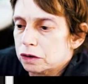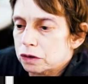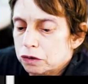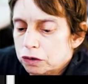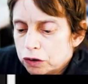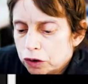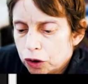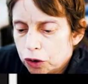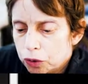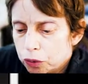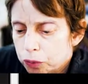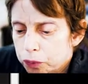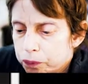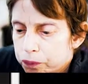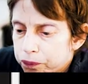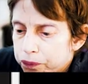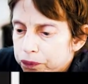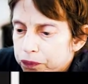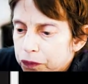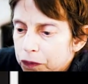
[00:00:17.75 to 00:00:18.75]
So
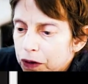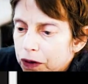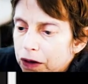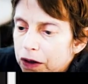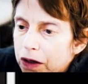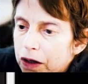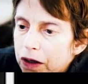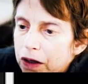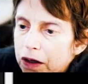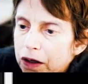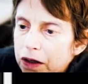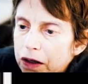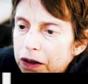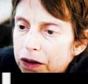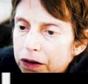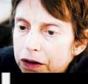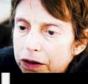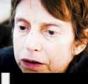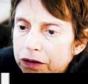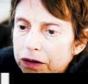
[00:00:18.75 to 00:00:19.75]

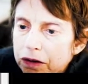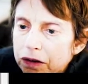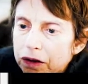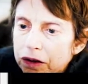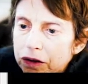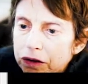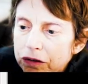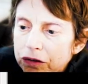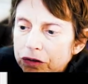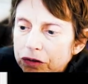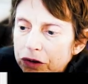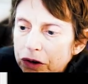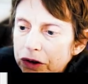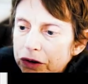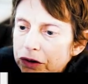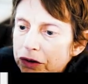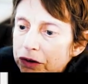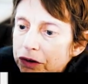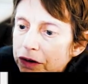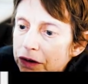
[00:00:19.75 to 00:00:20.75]
this is the
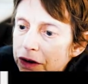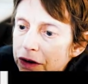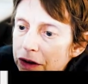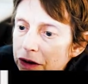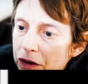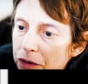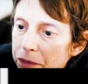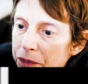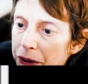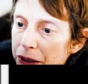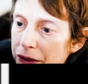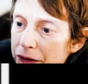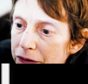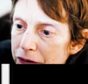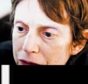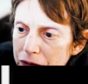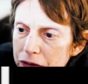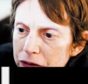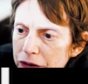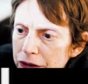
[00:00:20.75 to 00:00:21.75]
instructions here.
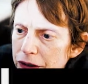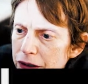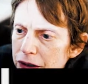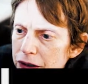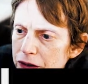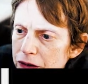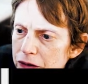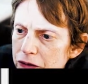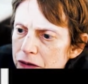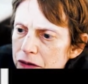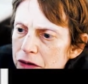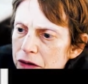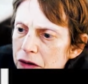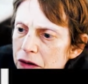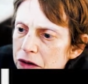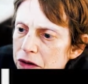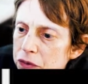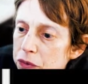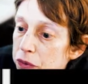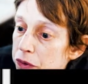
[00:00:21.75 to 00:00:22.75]
Basically,
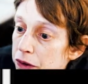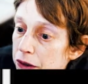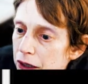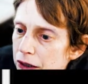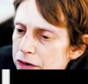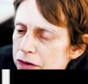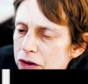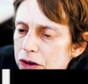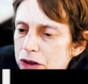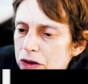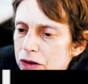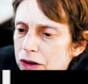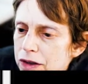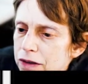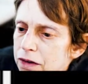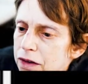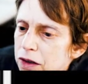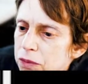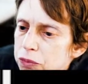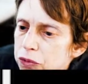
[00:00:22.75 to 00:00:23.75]
this was actually on a
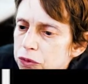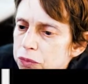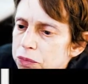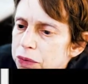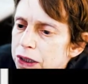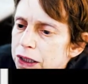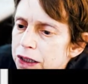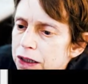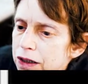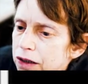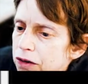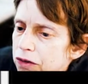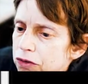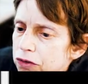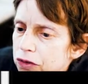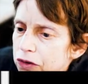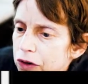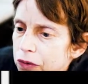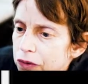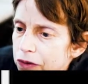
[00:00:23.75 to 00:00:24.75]
separate
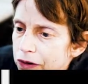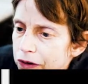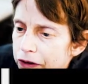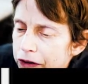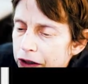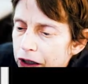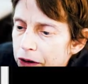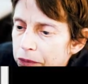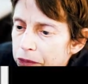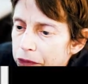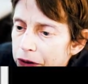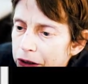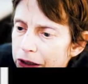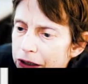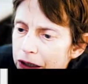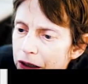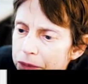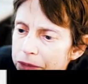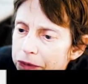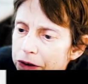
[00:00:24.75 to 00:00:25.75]
page. The same
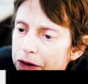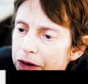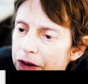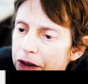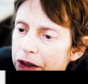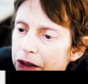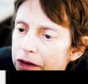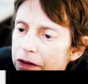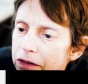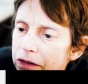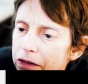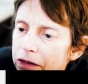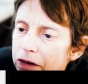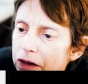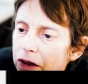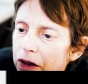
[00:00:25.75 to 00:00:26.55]
thing up to this.